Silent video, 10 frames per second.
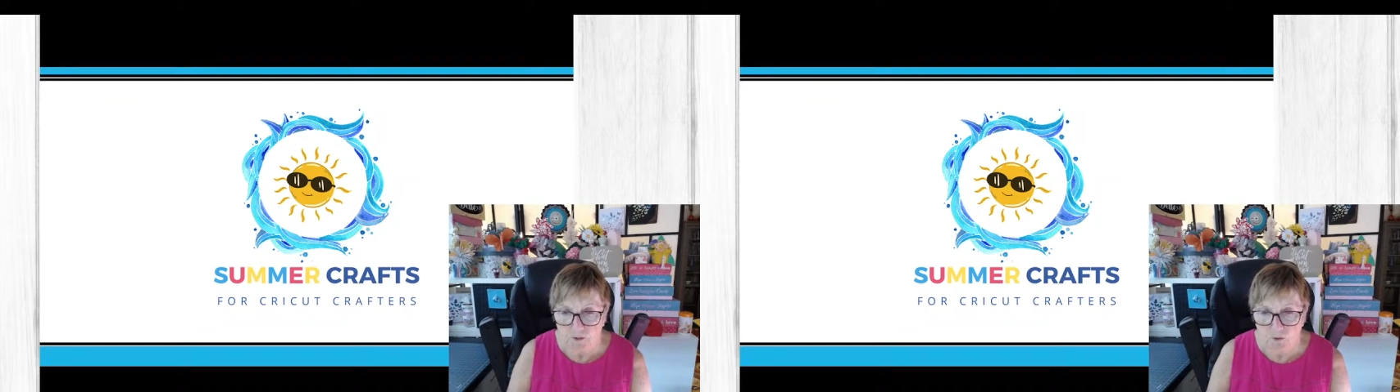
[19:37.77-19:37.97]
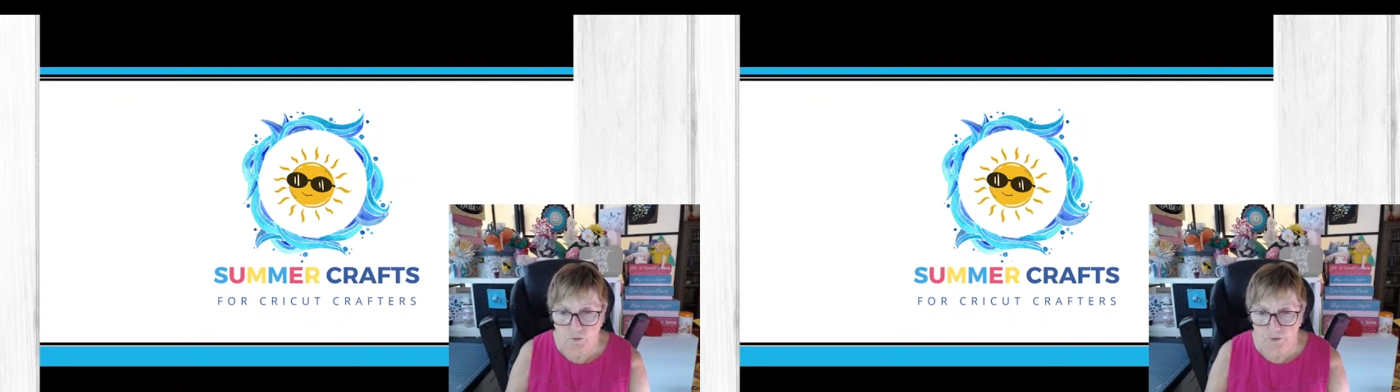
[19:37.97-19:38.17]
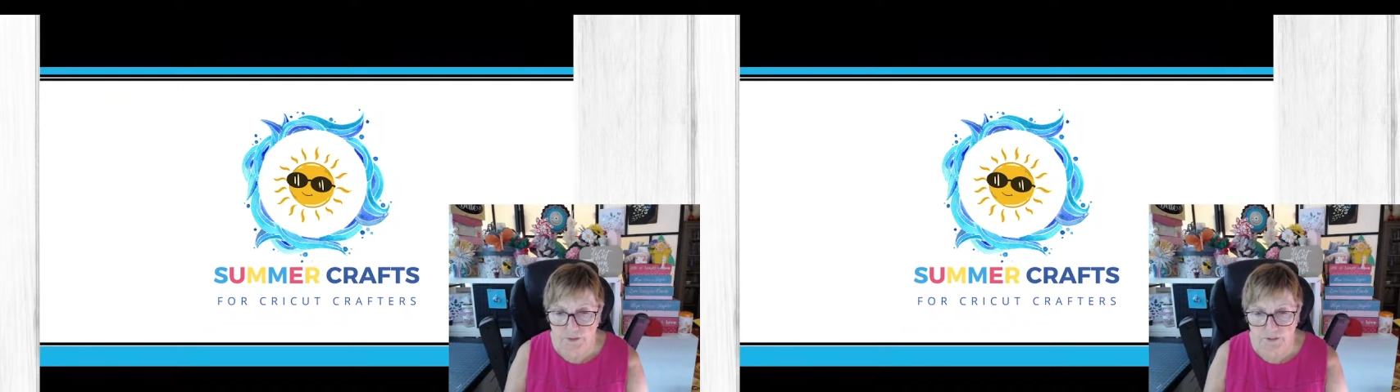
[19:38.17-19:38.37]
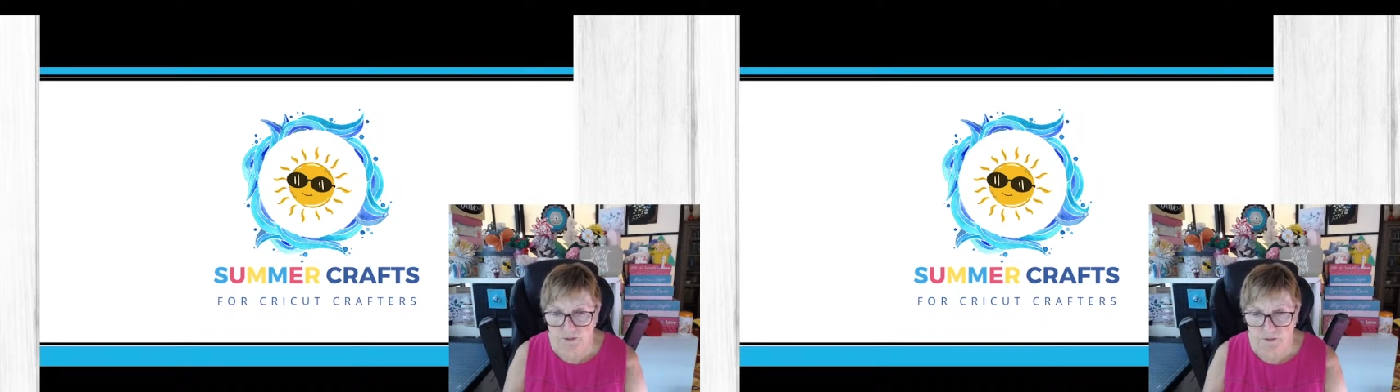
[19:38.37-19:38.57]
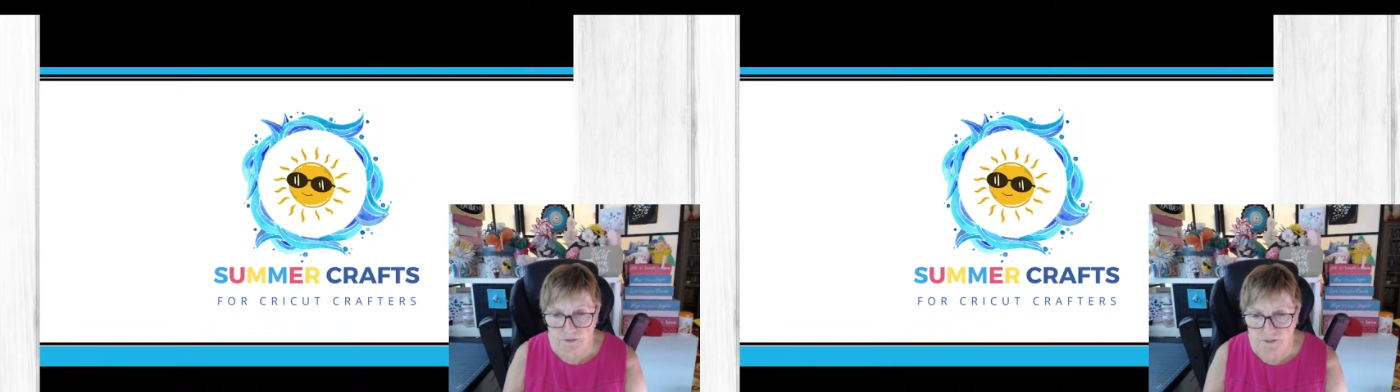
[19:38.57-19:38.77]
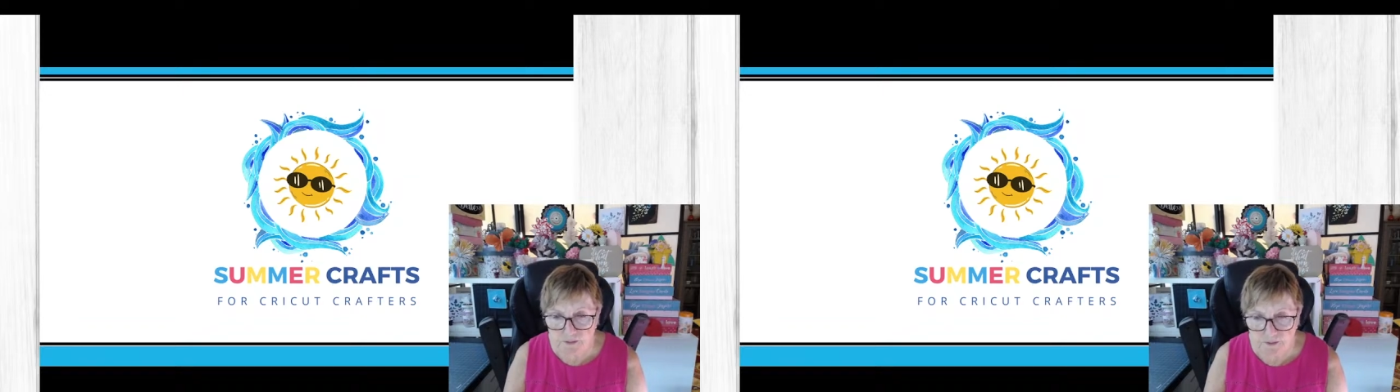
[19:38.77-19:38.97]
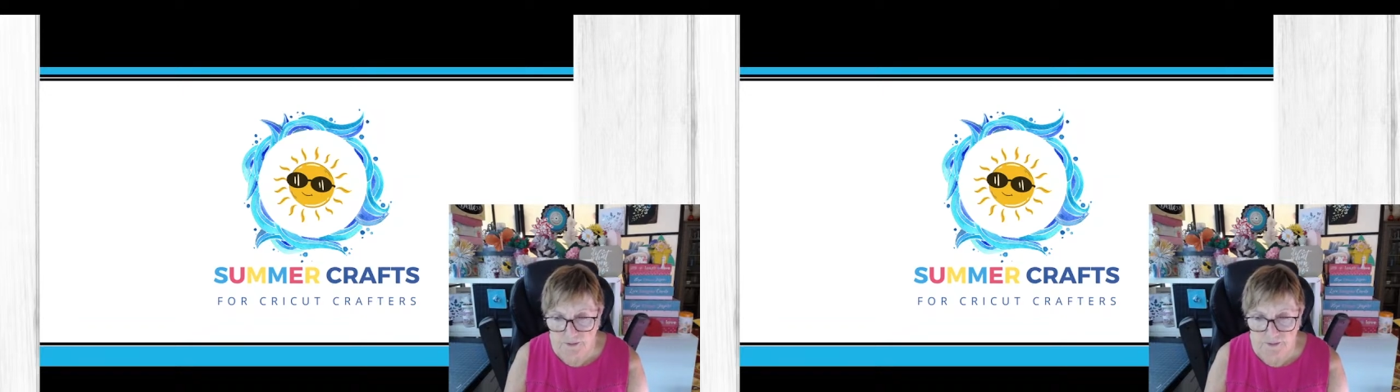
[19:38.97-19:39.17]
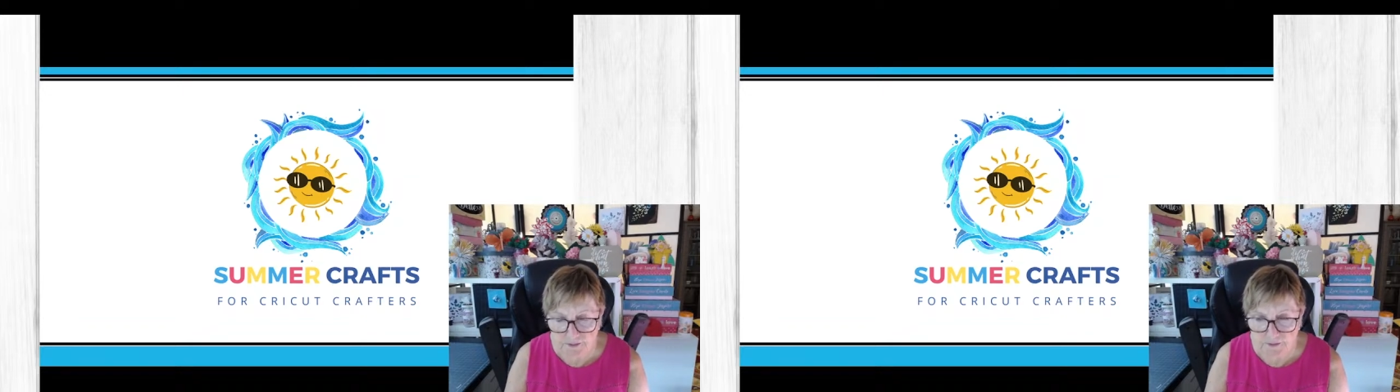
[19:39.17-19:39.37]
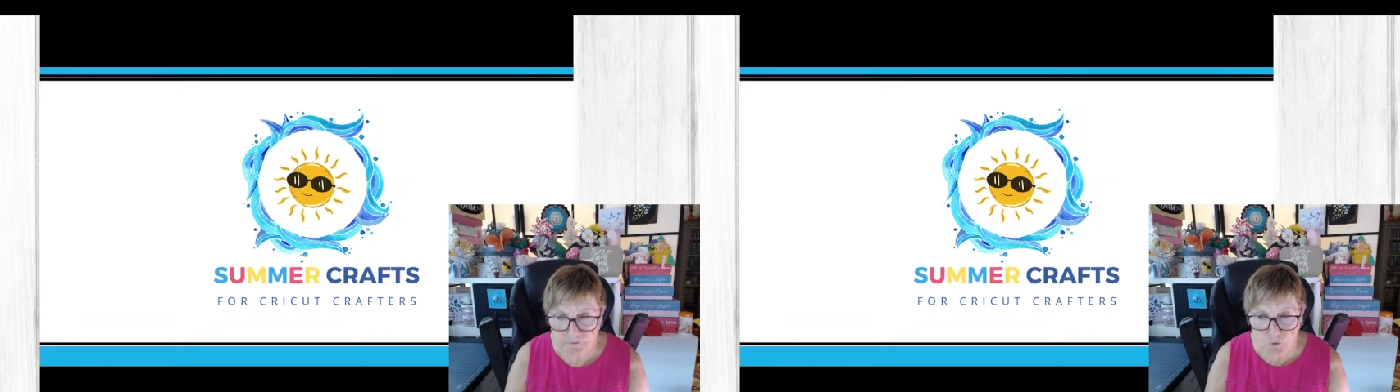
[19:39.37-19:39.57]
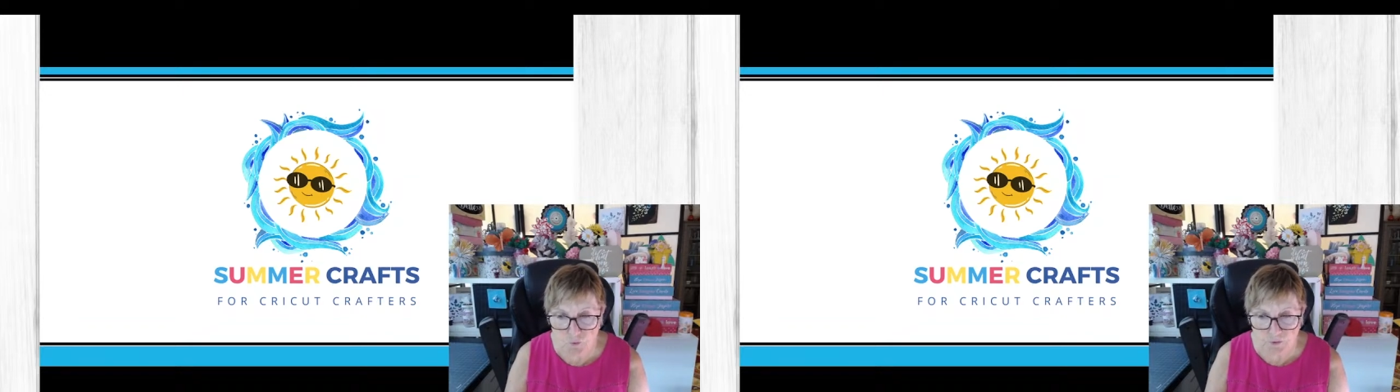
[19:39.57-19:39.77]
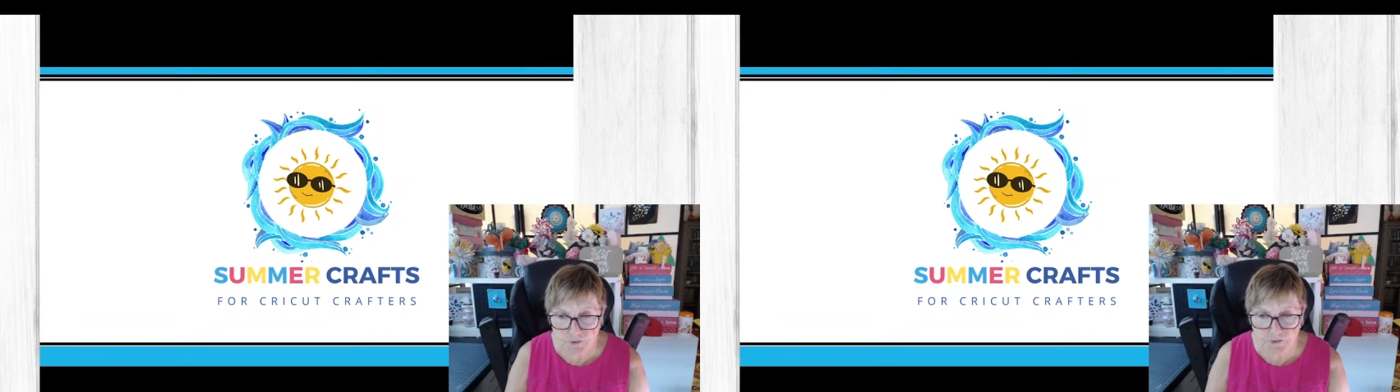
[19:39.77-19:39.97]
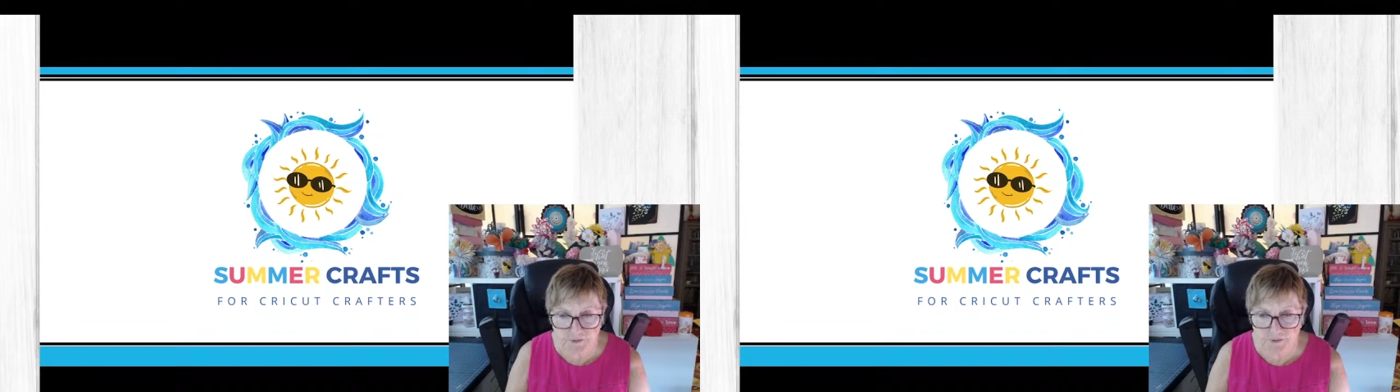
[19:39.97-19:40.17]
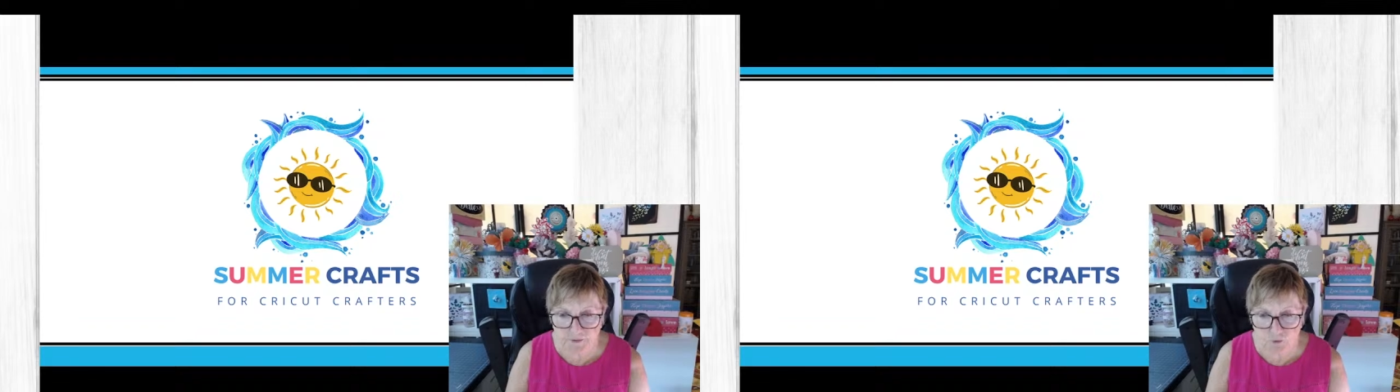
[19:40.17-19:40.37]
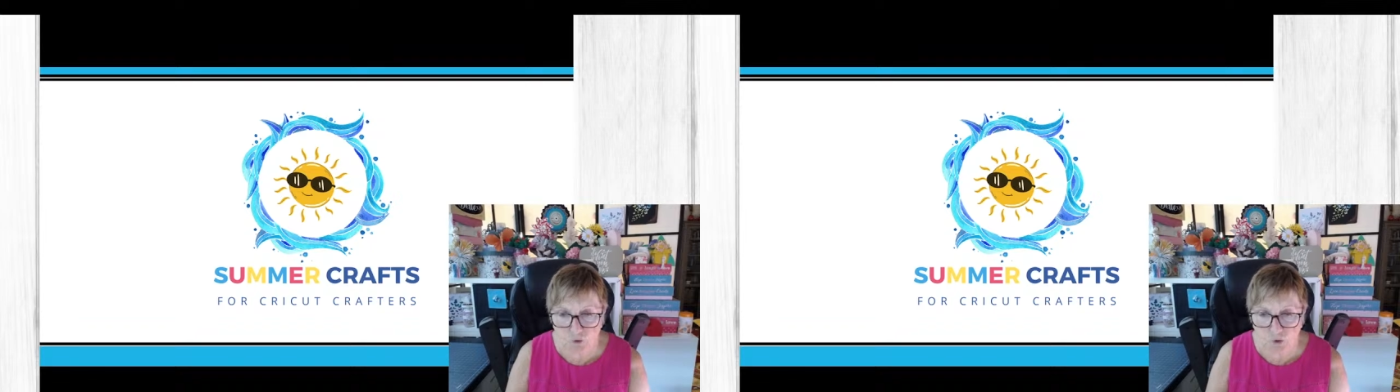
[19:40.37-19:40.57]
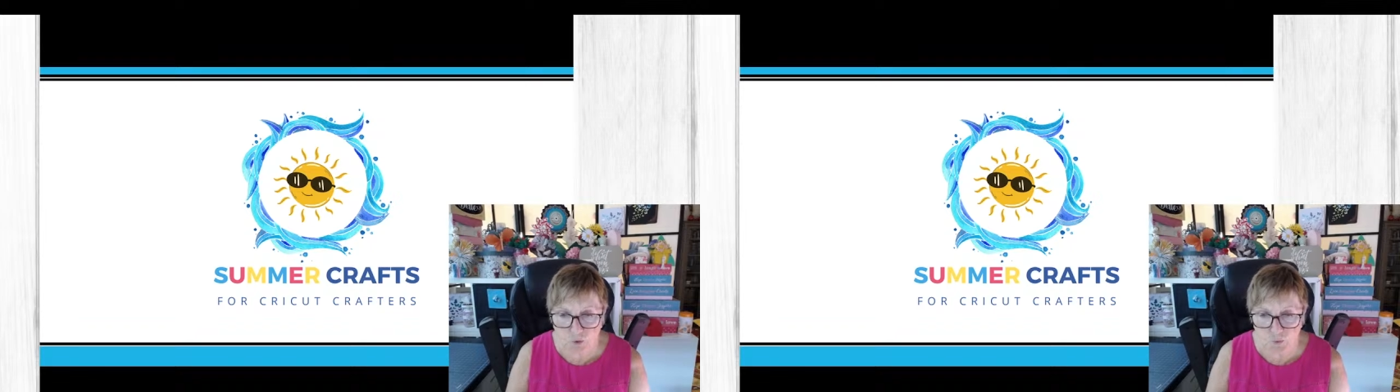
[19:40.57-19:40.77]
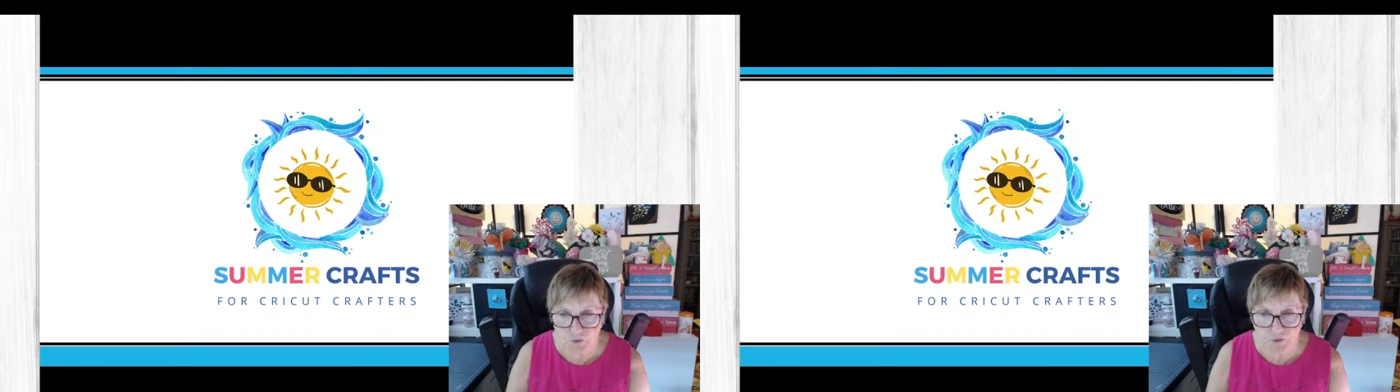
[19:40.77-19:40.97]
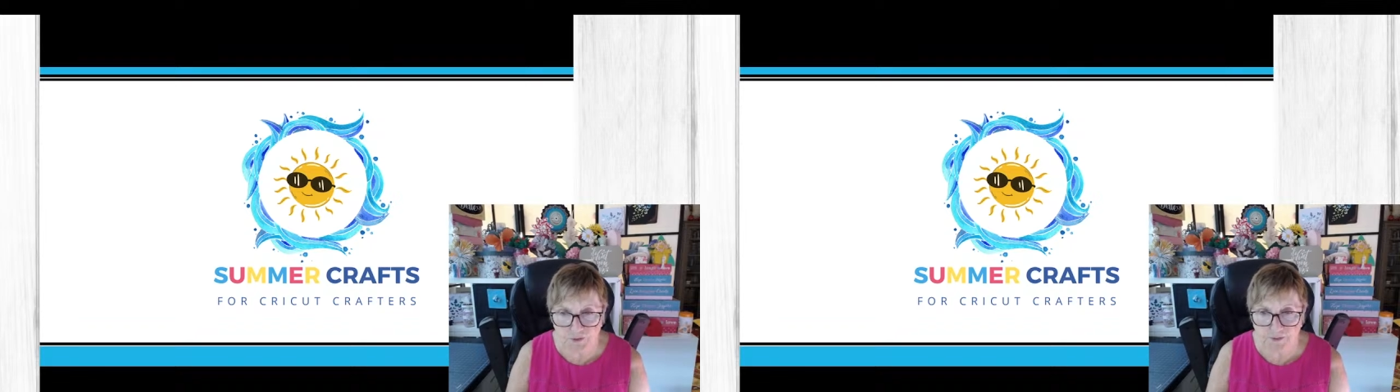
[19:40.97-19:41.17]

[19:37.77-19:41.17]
Oregon, of course, you're close.